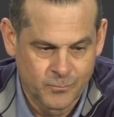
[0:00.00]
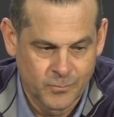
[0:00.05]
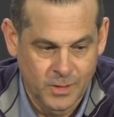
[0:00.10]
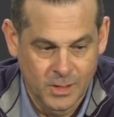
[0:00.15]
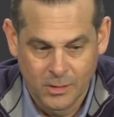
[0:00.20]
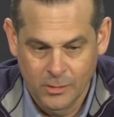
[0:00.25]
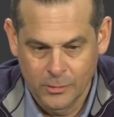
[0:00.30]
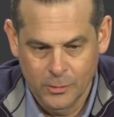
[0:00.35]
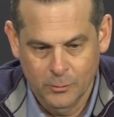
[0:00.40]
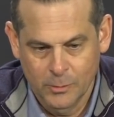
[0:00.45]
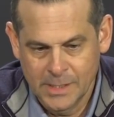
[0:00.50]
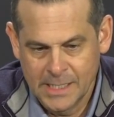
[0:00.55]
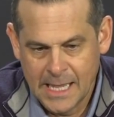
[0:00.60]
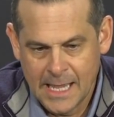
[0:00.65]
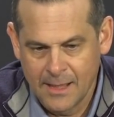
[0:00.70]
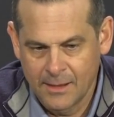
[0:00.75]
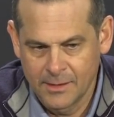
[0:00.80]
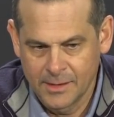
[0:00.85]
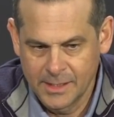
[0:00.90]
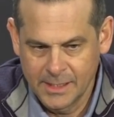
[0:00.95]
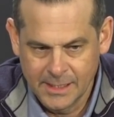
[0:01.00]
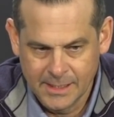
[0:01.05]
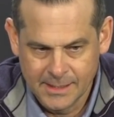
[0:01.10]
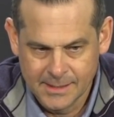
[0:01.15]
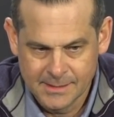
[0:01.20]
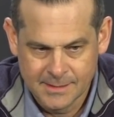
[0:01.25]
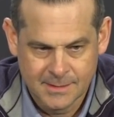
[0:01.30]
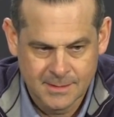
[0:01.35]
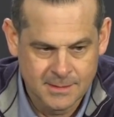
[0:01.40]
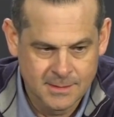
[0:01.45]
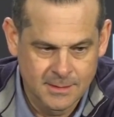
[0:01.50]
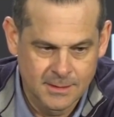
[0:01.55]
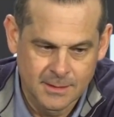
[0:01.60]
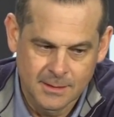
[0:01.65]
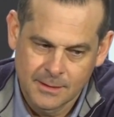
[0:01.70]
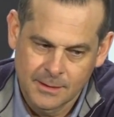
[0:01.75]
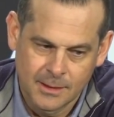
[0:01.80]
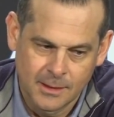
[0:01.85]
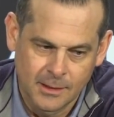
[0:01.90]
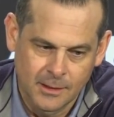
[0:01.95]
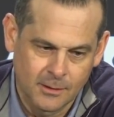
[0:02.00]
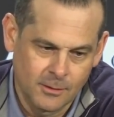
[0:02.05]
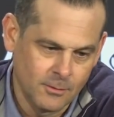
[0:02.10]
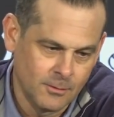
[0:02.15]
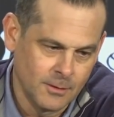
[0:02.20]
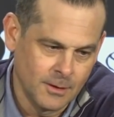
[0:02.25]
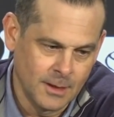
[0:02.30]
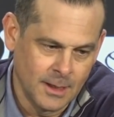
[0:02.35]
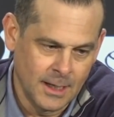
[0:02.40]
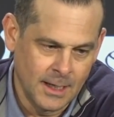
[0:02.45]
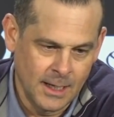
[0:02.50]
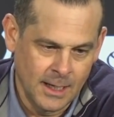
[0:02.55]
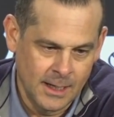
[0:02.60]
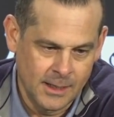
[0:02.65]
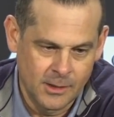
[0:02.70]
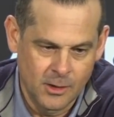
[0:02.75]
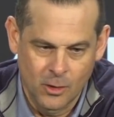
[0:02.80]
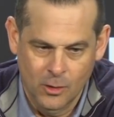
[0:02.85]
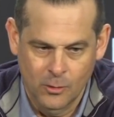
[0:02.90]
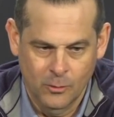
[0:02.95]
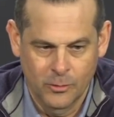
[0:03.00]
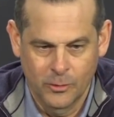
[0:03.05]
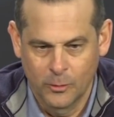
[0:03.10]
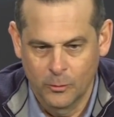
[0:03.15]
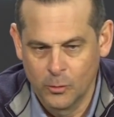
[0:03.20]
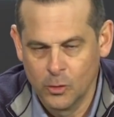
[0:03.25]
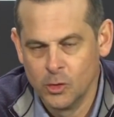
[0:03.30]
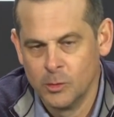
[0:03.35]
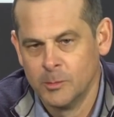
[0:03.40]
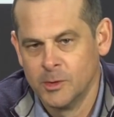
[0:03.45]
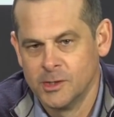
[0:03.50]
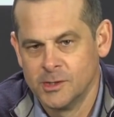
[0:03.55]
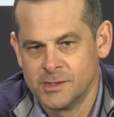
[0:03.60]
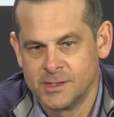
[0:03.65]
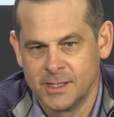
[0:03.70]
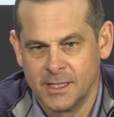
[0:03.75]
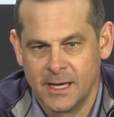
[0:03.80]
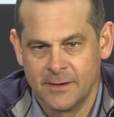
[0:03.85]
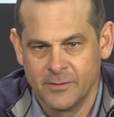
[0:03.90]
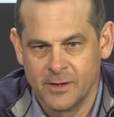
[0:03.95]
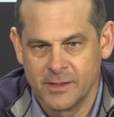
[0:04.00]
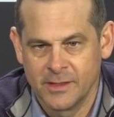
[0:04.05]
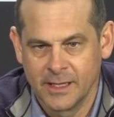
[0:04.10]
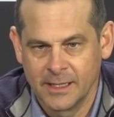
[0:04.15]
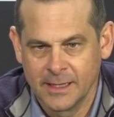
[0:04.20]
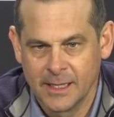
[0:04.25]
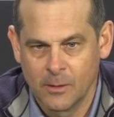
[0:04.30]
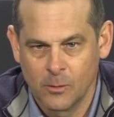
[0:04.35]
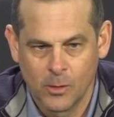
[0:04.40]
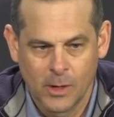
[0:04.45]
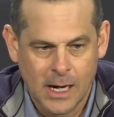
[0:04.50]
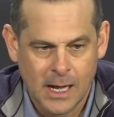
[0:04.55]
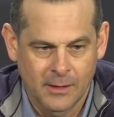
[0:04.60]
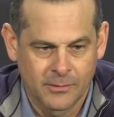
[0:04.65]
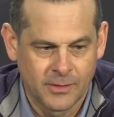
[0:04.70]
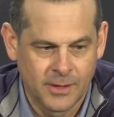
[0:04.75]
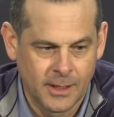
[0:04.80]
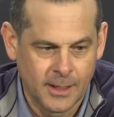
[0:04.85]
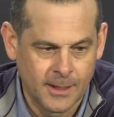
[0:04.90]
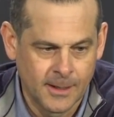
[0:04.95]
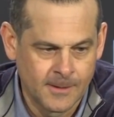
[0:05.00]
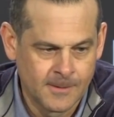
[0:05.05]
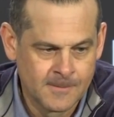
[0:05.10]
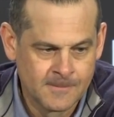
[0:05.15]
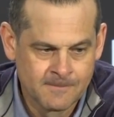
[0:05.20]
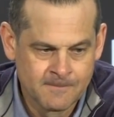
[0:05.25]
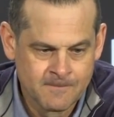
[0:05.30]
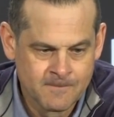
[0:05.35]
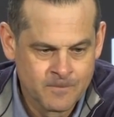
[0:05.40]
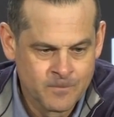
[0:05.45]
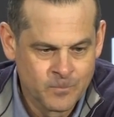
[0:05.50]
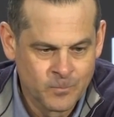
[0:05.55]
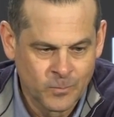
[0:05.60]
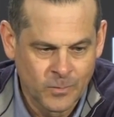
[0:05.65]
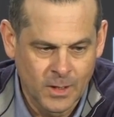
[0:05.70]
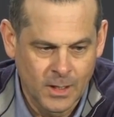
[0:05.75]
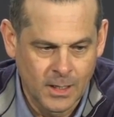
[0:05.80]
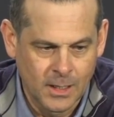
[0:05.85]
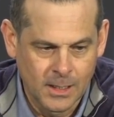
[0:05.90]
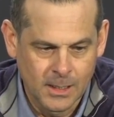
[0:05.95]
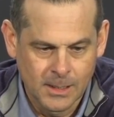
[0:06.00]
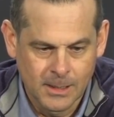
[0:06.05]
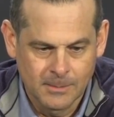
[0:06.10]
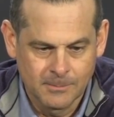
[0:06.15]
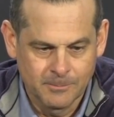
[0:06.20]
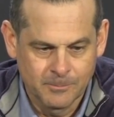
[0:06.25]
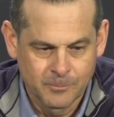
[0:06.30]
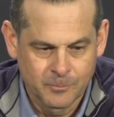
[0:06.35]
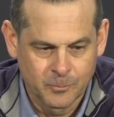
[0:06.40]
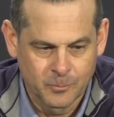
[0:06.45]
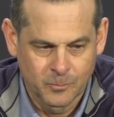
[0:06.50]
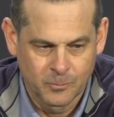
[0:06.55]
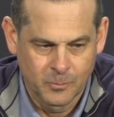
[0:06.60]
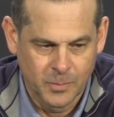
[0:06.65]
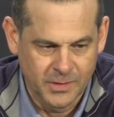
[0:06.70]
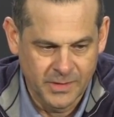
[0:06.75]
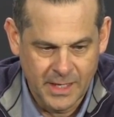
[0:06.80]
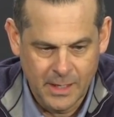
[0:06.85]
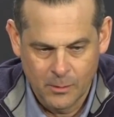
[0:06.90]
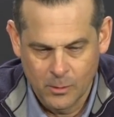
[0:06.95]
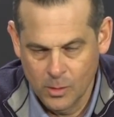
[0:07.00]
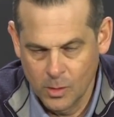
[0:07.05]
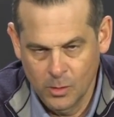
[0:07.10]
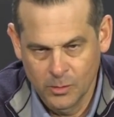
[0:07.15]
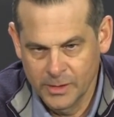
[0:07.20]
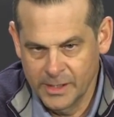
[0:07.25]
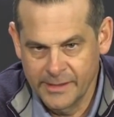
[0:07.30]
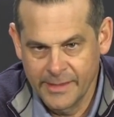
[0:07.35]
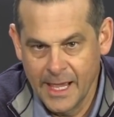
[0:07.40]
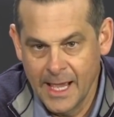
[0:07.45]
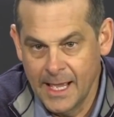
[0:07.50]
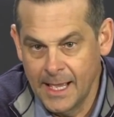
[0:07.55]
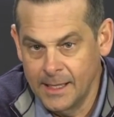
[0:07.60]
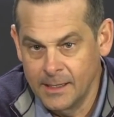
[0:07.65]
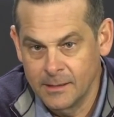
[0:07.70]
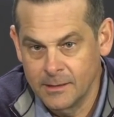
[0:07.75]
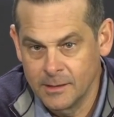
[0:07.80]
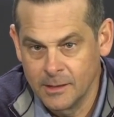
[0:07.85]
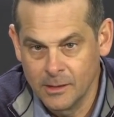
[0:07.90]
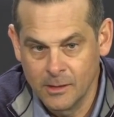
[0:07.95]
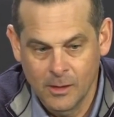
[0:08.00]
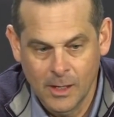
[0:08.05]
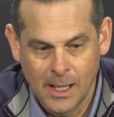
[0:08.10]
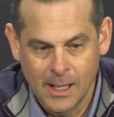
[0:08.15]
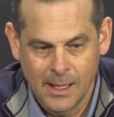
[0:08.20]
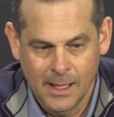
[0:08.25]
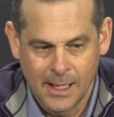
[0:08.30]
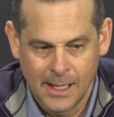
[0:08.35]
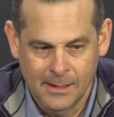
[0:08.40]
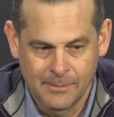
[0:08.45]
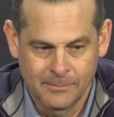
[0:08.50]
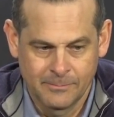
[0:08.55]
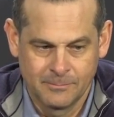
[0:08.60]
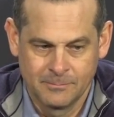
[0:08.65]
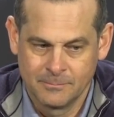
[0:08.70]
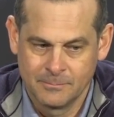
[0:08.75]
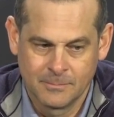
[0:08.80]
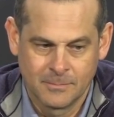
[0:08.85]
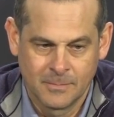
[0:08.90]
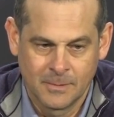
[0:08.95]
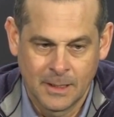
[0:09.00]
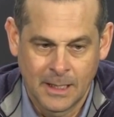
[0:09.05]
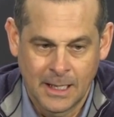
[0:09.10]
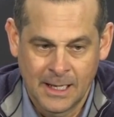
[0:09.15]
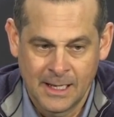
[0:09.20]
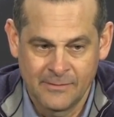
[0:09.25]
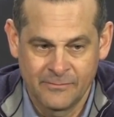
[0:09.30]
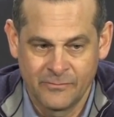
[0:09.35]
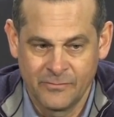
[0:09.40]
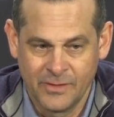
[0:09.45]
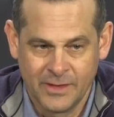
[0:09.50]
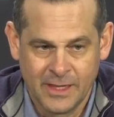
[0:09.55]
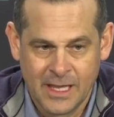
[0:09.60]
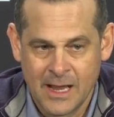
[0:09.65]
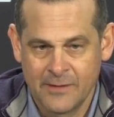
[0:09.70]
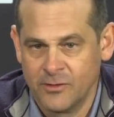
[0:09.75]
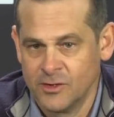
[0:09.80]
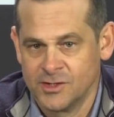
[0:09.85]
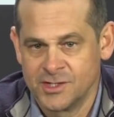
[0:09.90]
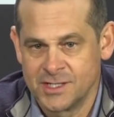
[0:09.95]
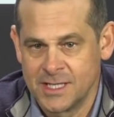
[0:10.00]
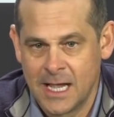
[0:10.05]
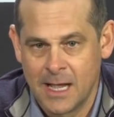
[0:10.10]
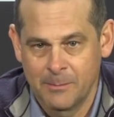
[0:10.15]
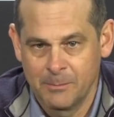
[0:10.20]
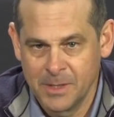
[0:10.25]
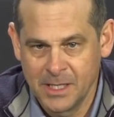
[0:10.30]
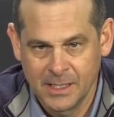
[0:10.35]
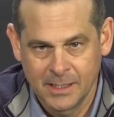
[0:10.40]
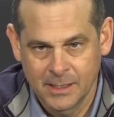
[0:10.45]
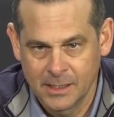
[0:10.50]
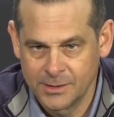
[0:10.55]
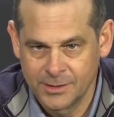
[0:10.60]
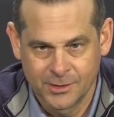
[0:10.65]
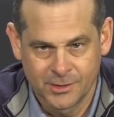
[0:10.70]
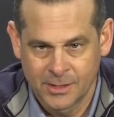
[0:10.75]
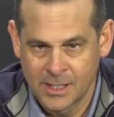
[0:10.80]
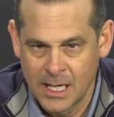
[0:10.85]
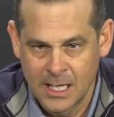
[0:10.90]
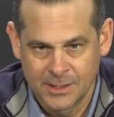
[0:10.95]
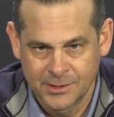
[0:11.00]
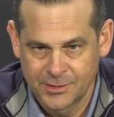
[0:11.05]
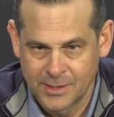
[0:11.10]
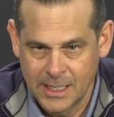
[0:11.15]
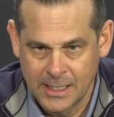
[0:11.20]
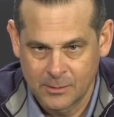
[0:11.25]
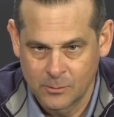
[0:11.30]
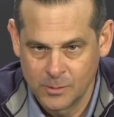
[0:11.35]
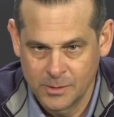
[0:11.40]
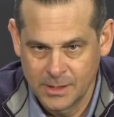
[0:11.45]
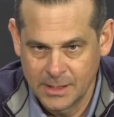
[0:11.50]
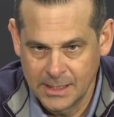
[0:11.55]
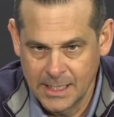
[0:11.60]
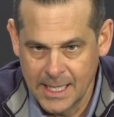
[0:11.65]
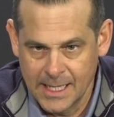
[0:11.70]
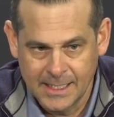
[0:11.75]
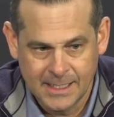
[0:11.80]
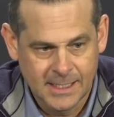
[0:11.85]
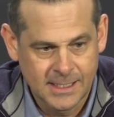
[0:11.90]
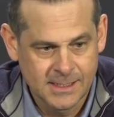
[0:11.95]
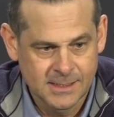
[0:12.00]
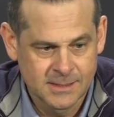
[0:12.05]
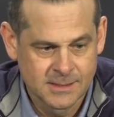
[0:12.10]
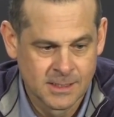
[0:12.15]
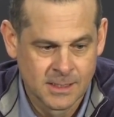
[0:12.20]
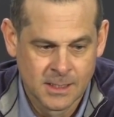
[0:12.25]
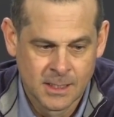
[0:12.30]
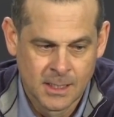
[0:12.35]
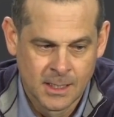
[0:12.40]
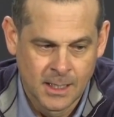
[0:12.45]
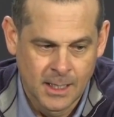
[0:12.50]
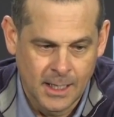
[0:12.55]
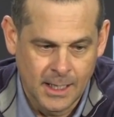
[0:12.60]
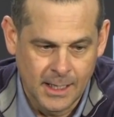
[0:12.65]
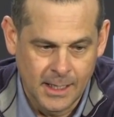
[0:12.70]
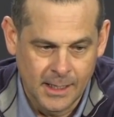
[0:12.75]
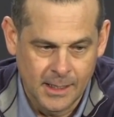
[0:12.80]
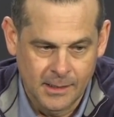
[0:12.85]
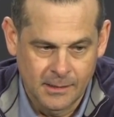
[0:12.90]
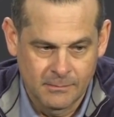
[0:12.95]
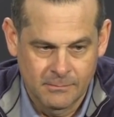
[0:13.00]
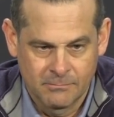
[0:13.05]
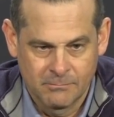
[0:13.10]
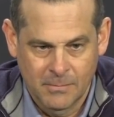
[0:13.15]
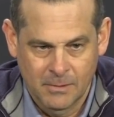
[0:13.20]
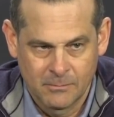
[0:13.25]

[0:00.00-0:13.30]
know, the reality is, I know the rumors and everything that were out there, but they were only that. I've never stopped being under contract with the Yankees, and